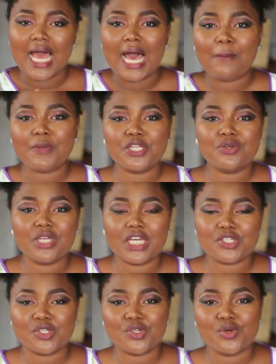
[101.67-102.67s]
Happy New
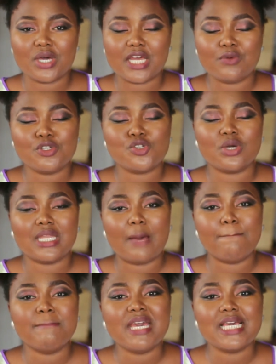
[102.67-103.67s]
Year to you, and I wish you an
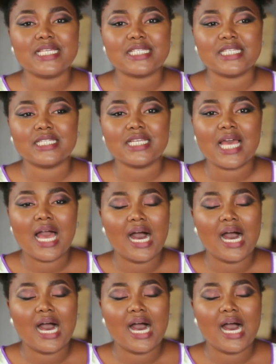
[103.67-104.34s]
amazing,